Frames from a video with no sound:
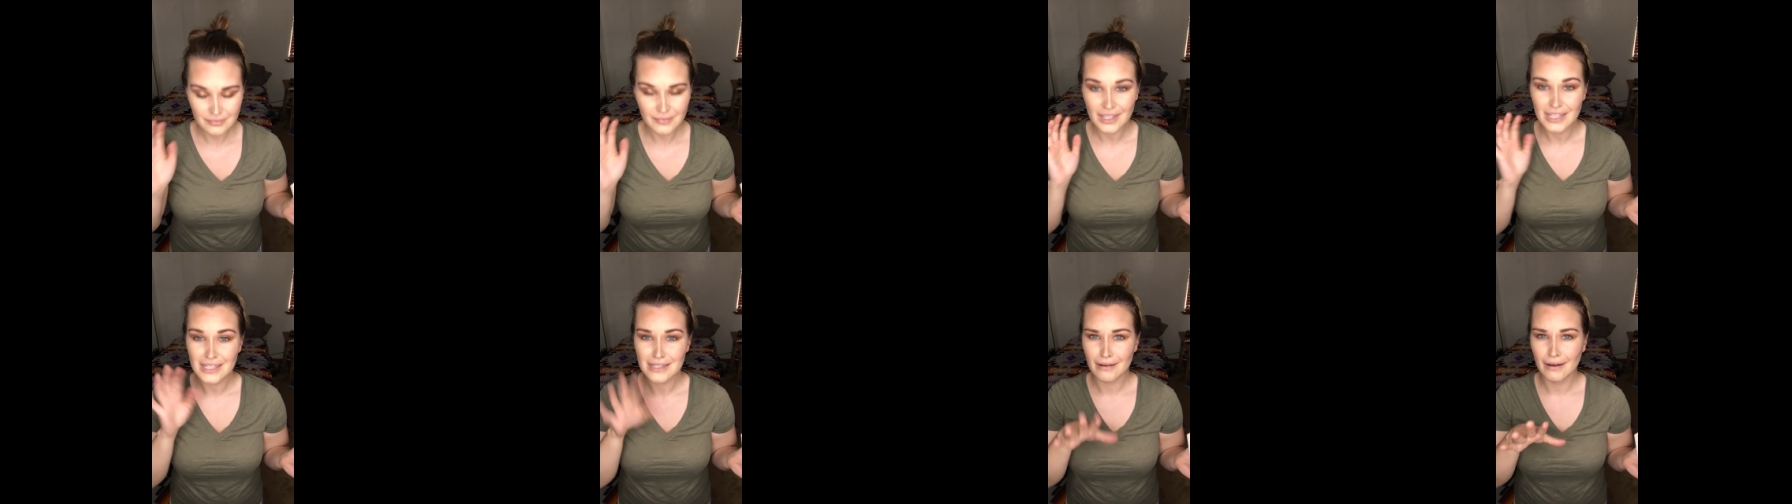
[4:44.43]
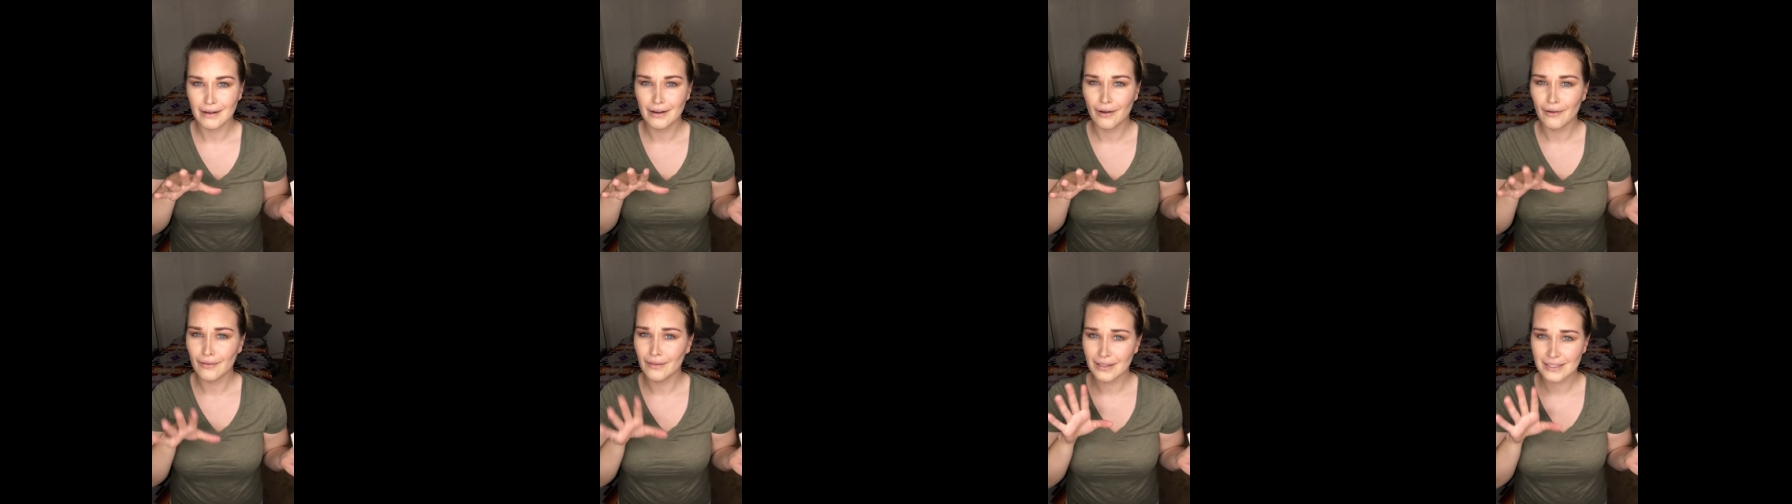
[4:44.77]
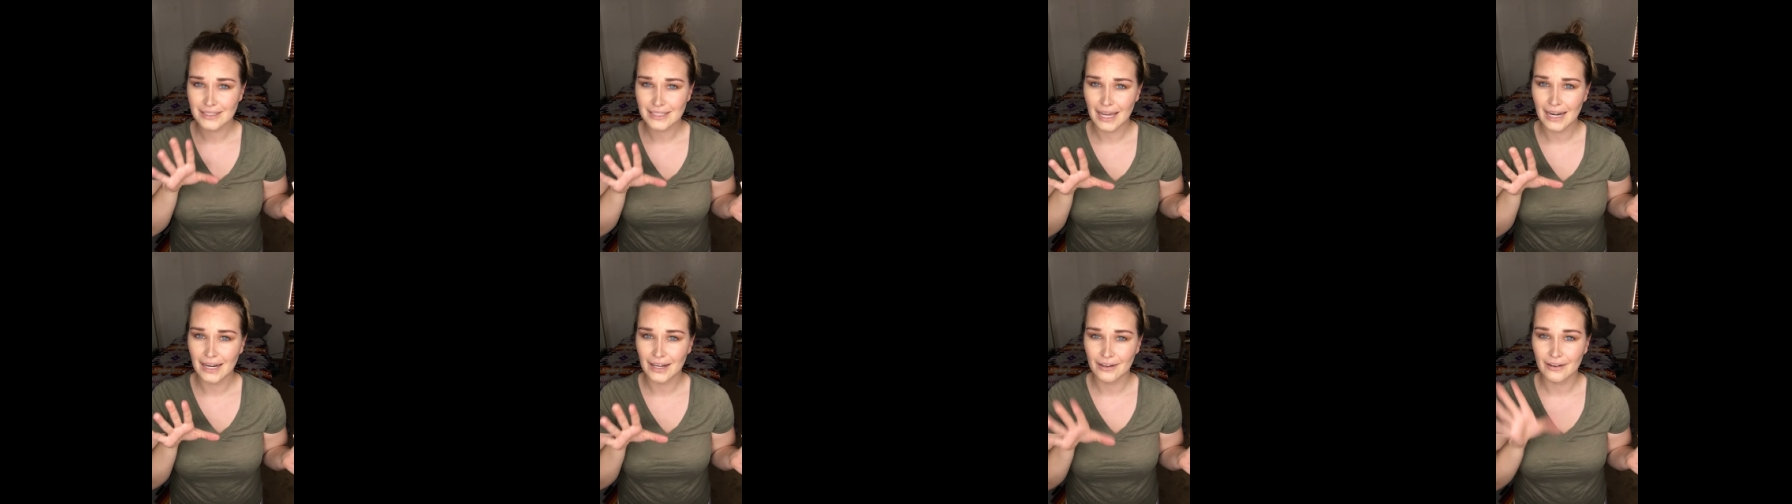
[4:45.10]
So I know it looks
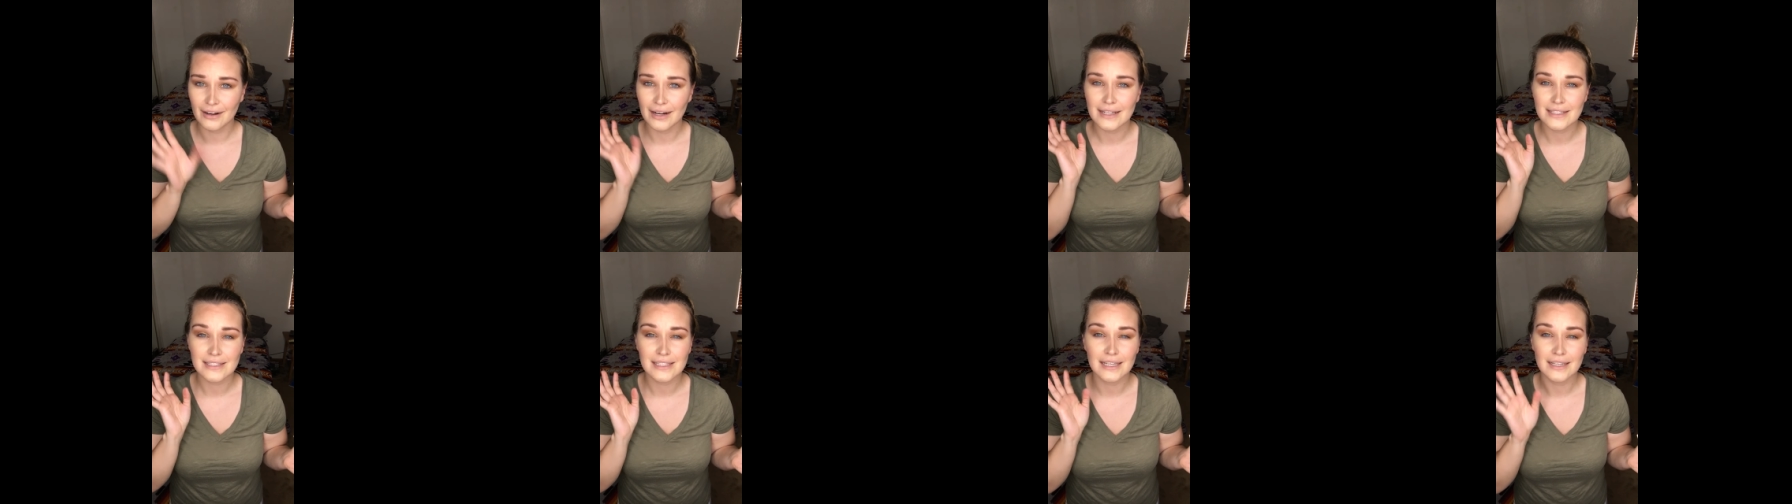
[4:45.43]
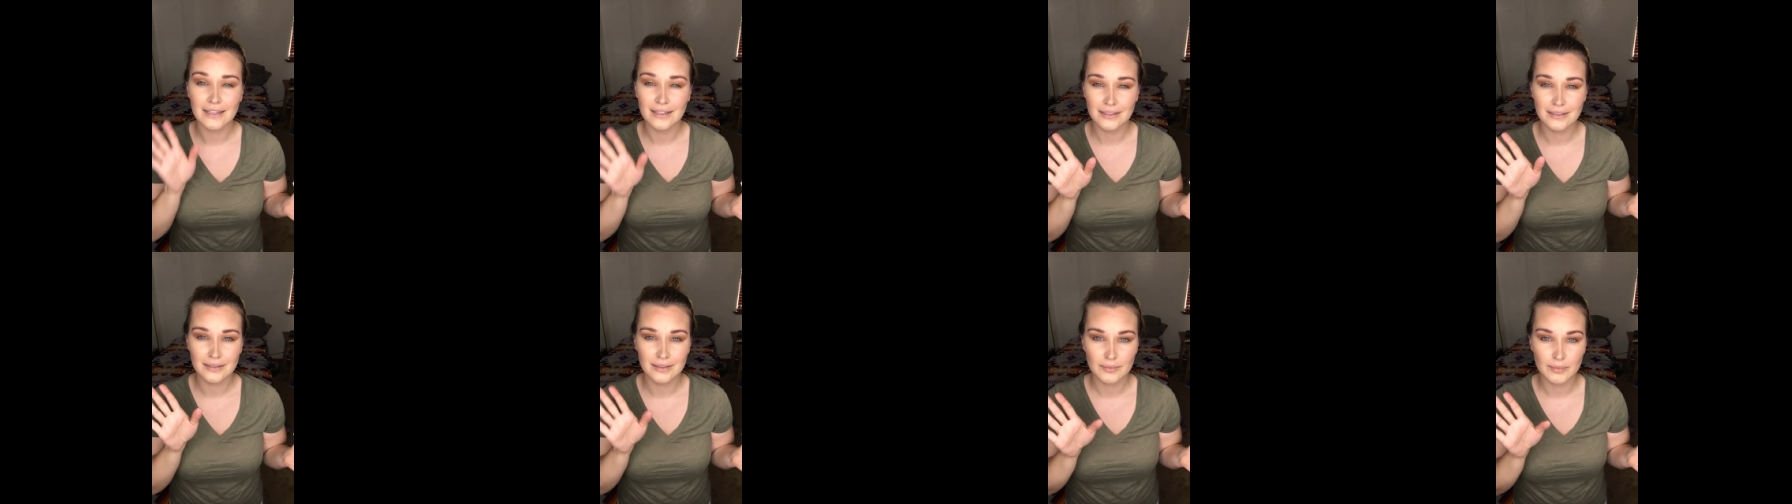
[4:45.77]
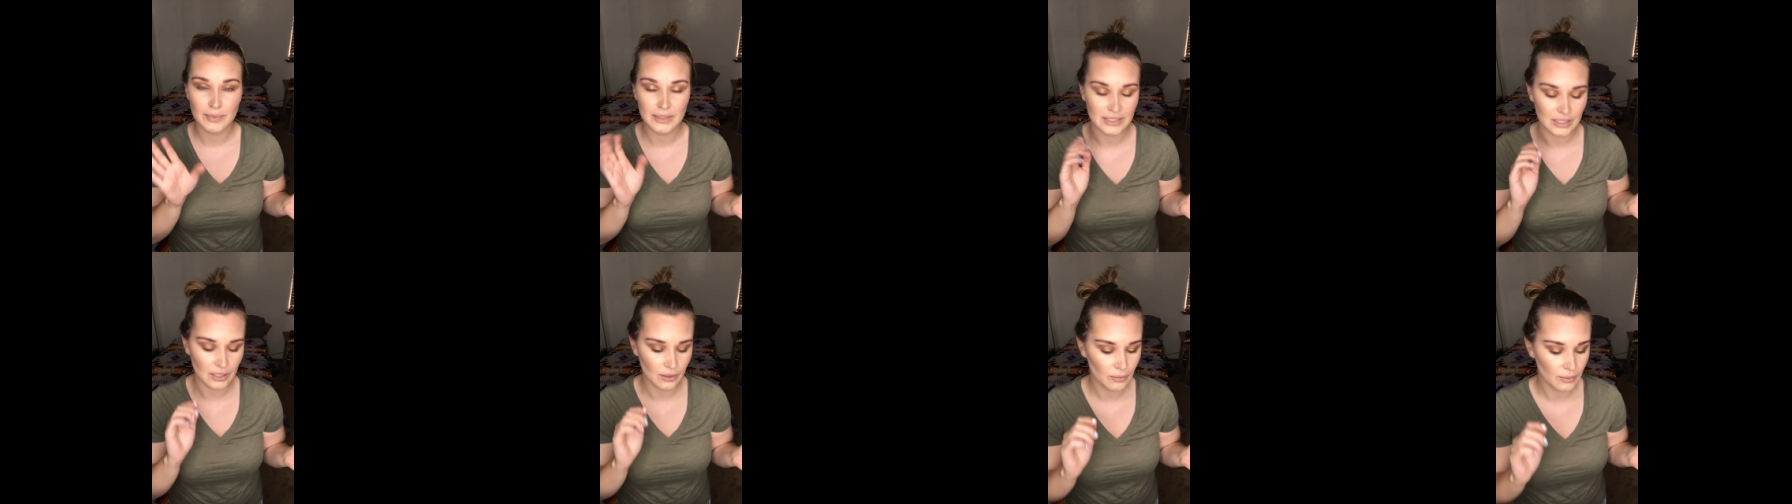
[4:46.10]
kind of crazy,
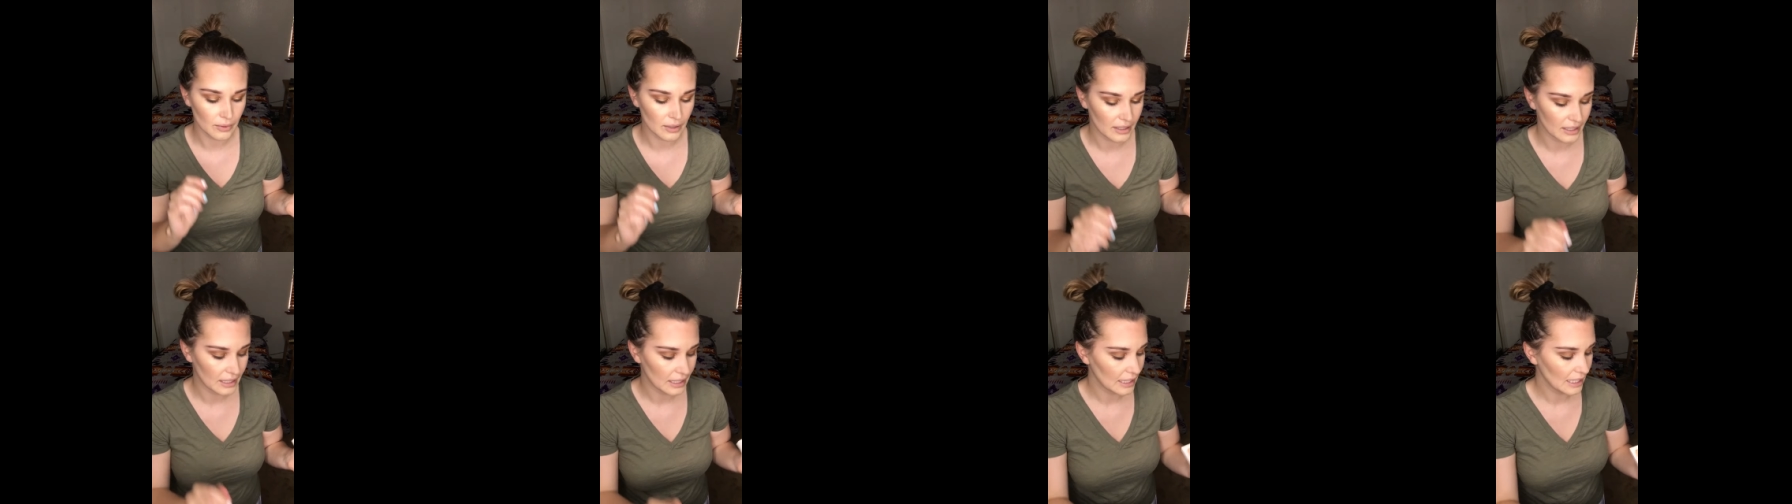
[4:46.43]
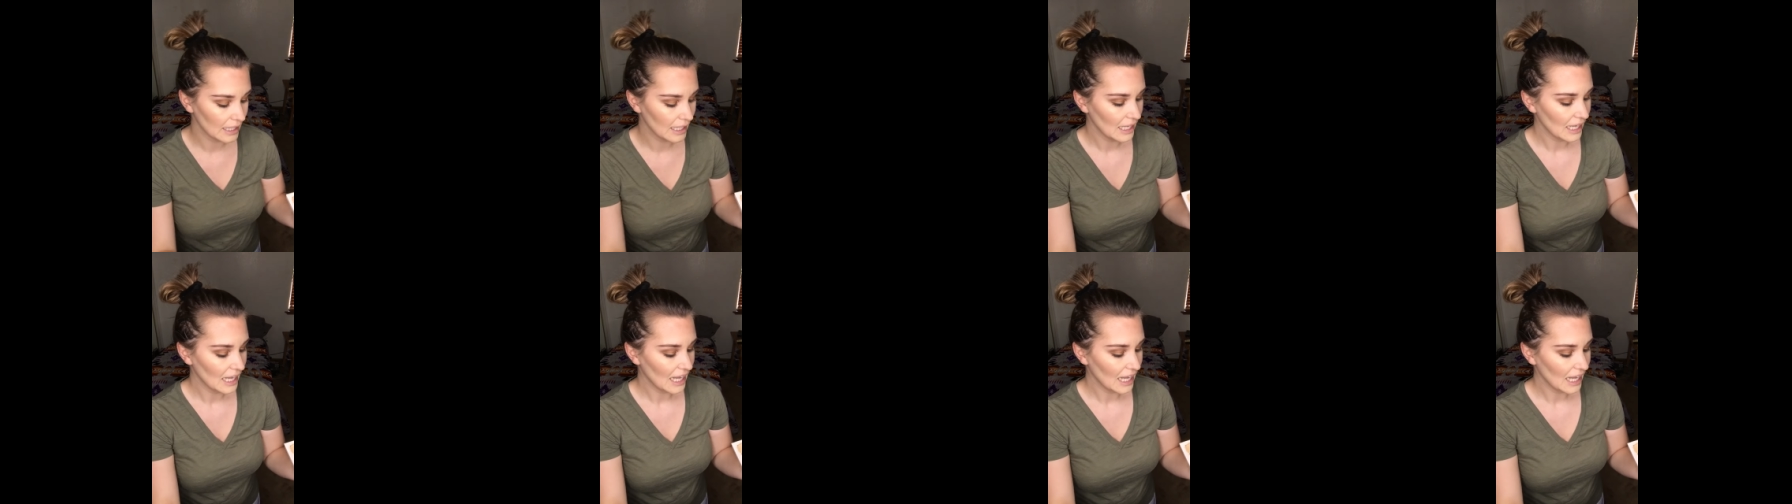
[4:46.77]
but don't worry.